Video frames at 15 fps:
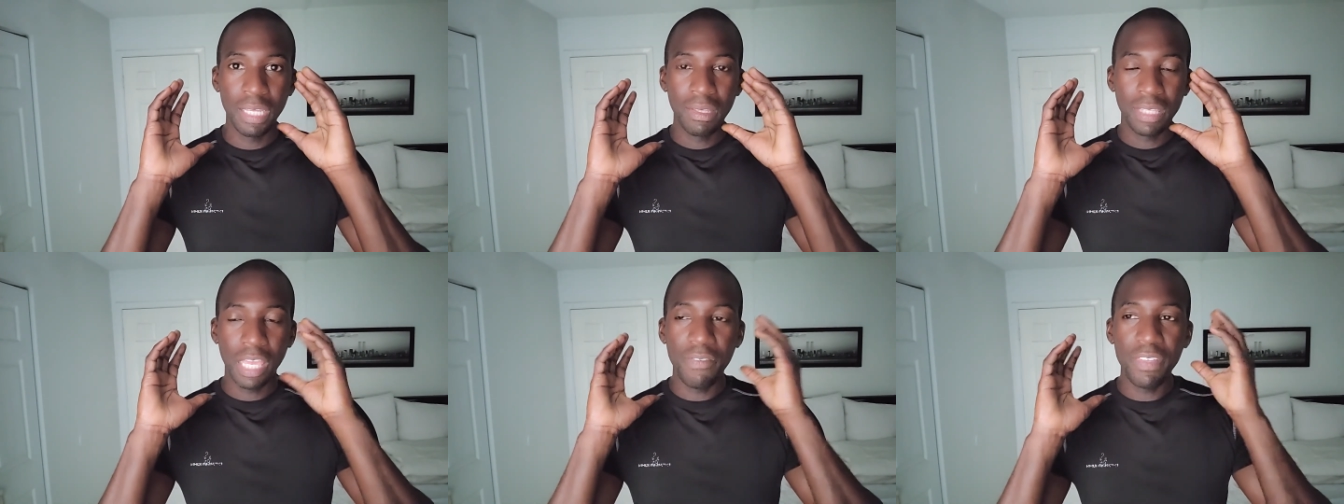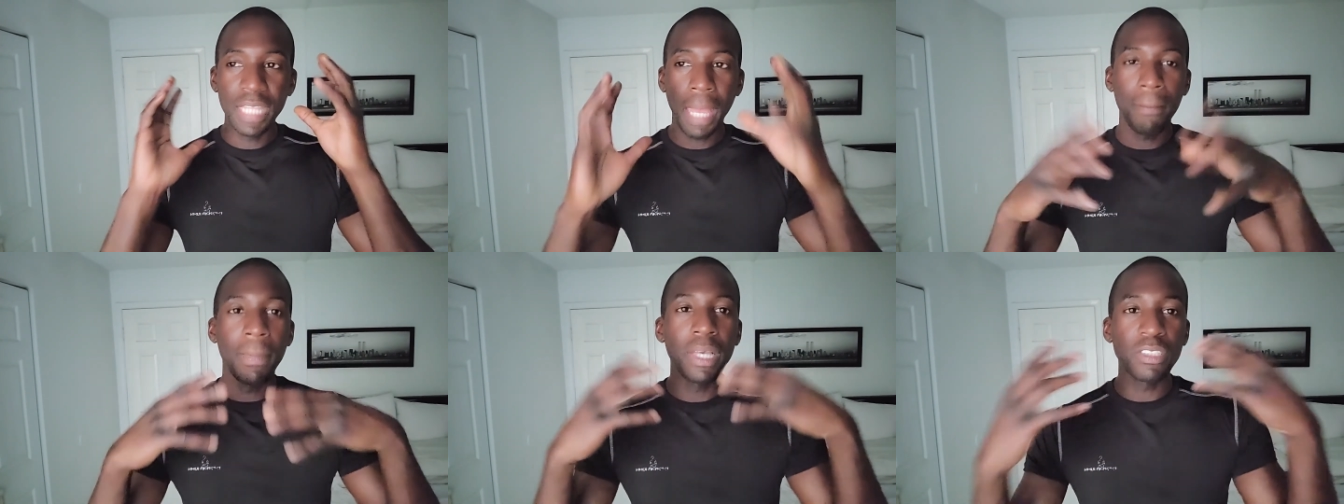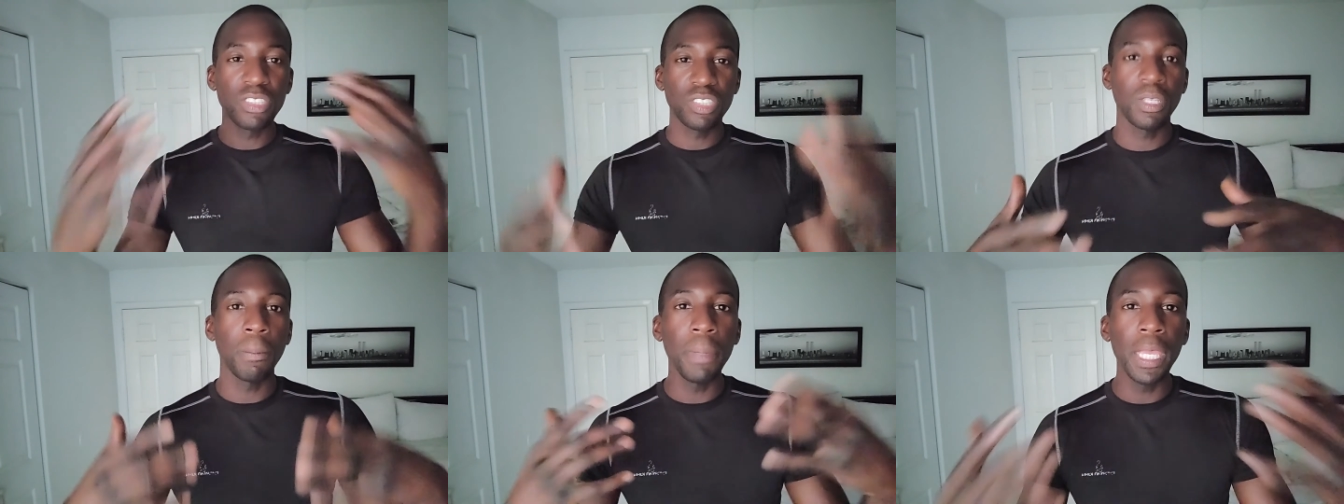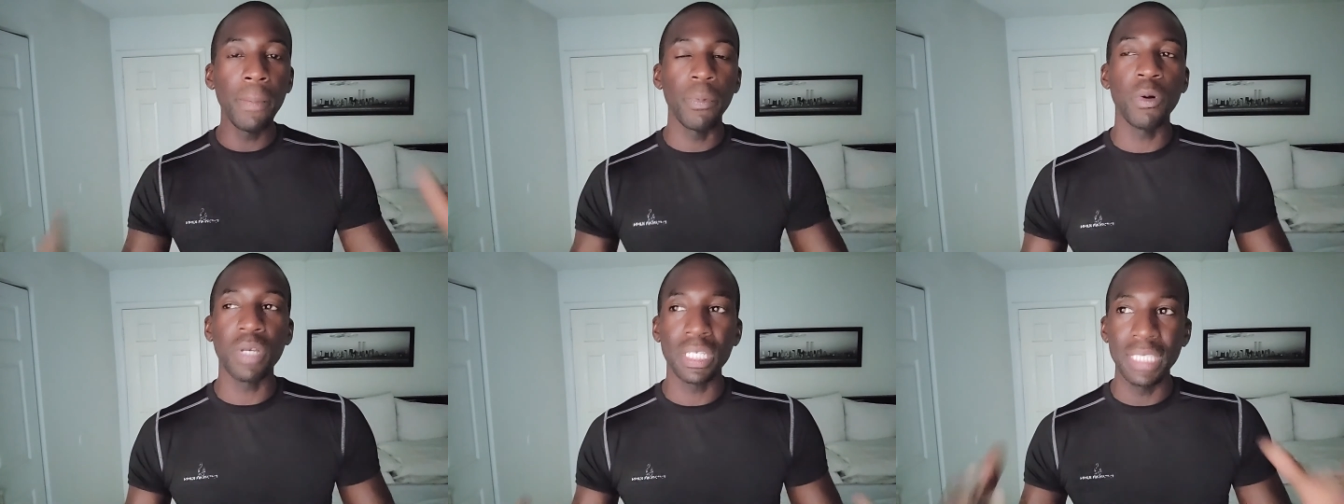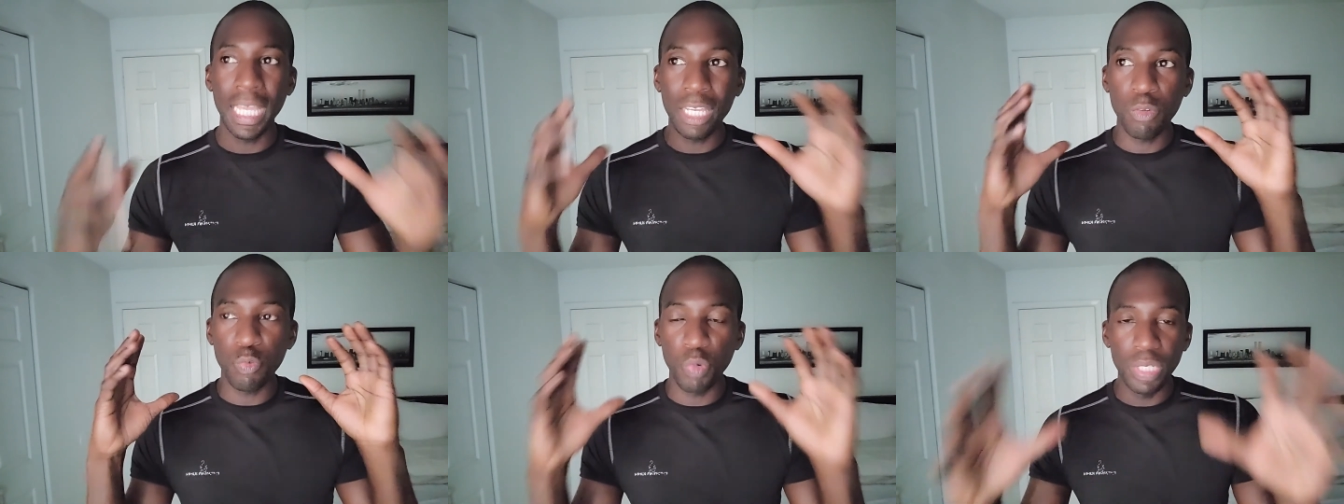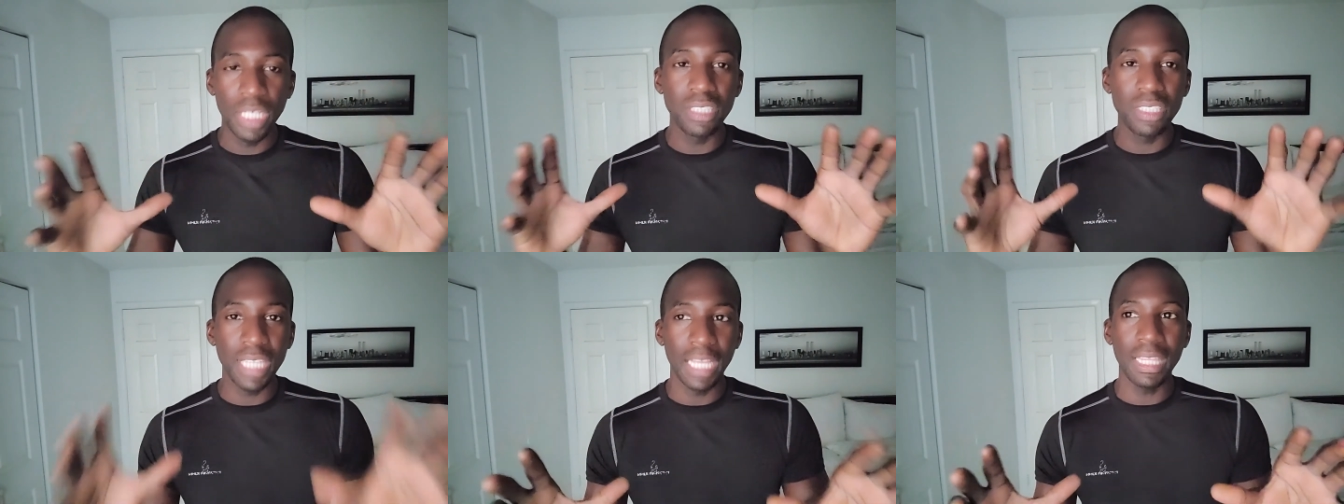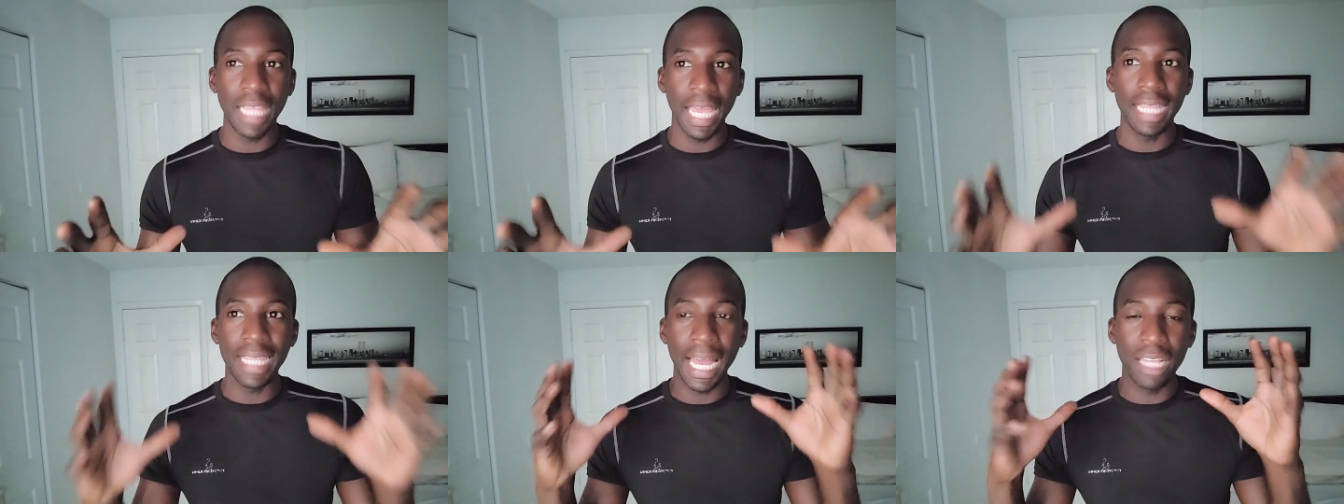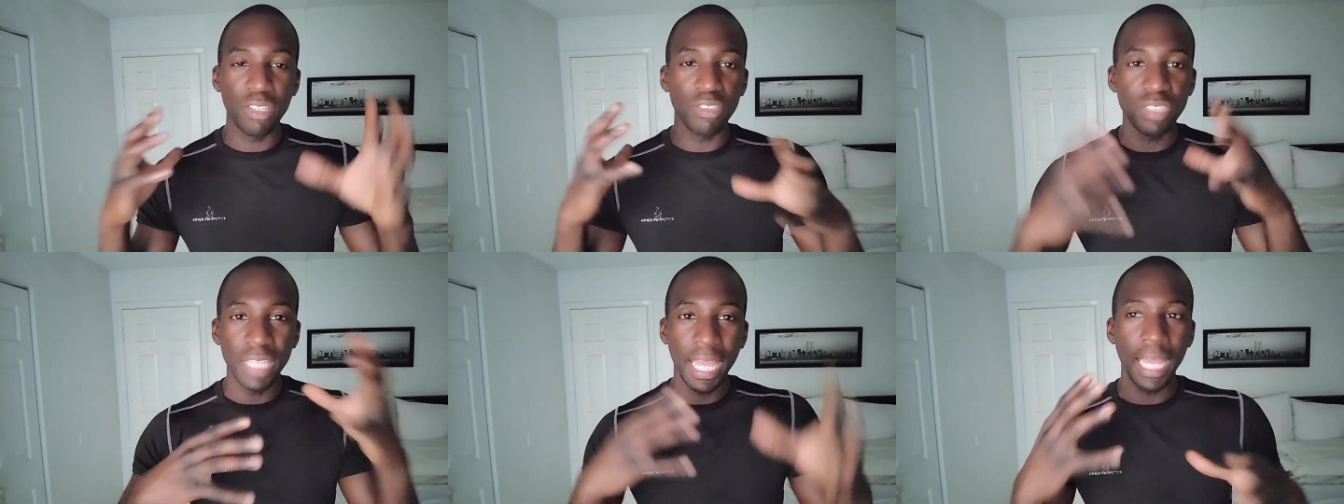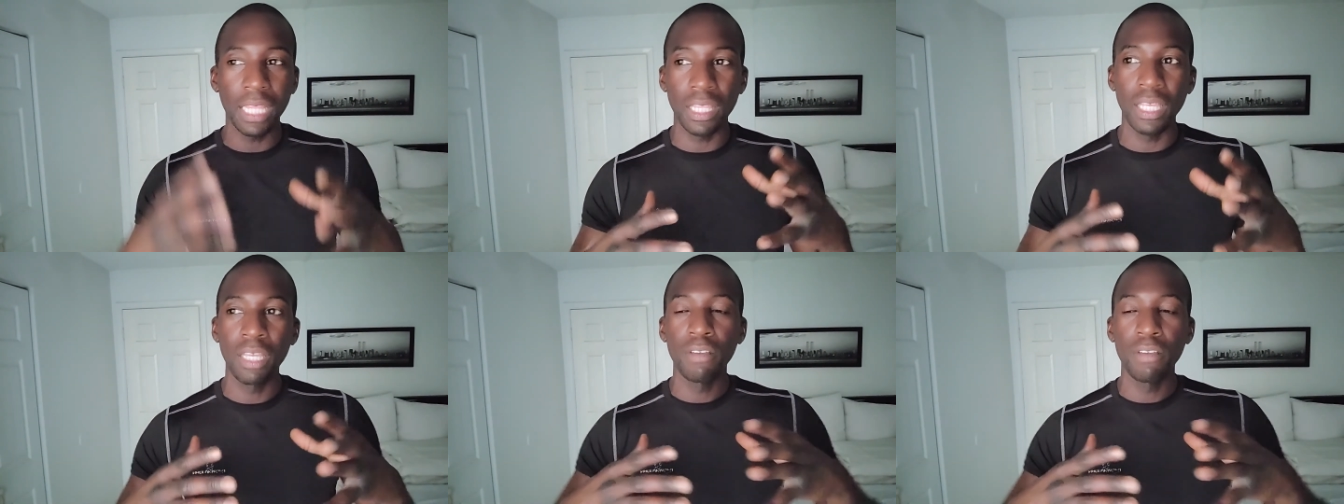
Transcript: giving that message to people because they can really take that and not understand